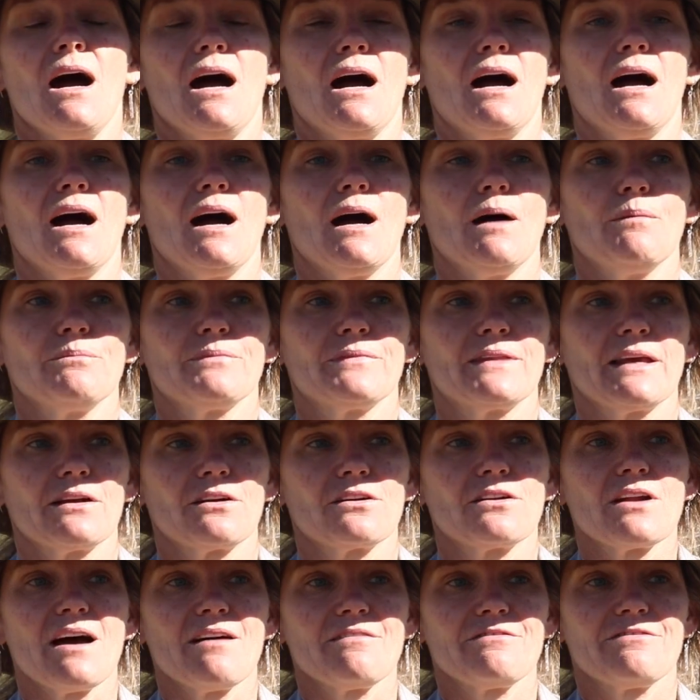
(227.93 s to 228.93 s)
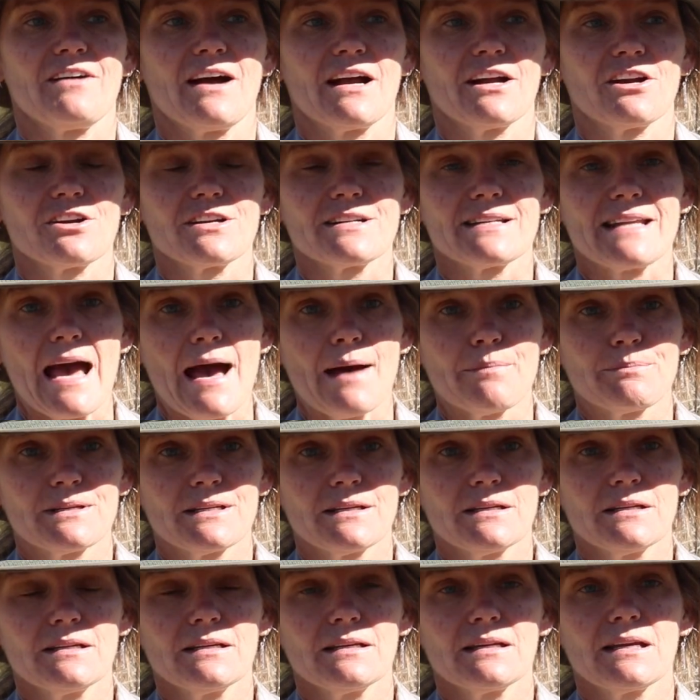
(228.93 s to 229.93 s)
Um, they are not fire
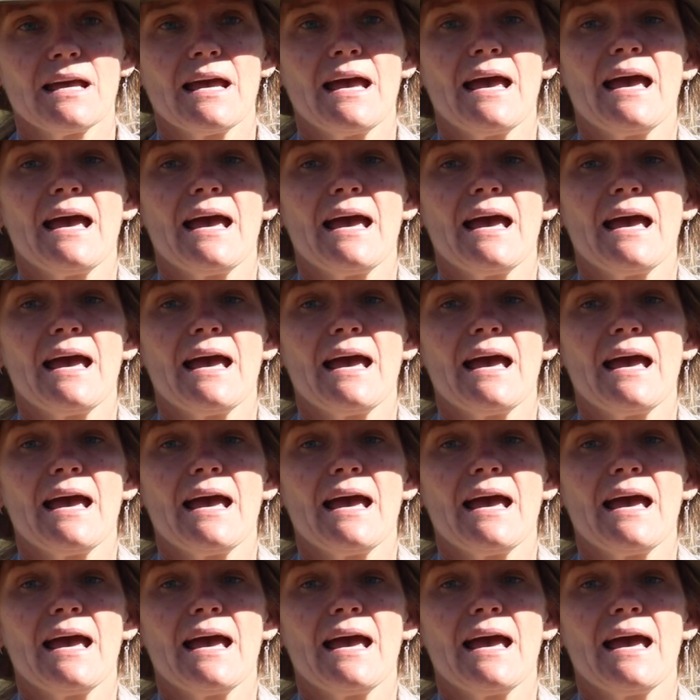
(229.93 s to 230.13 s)
adapted,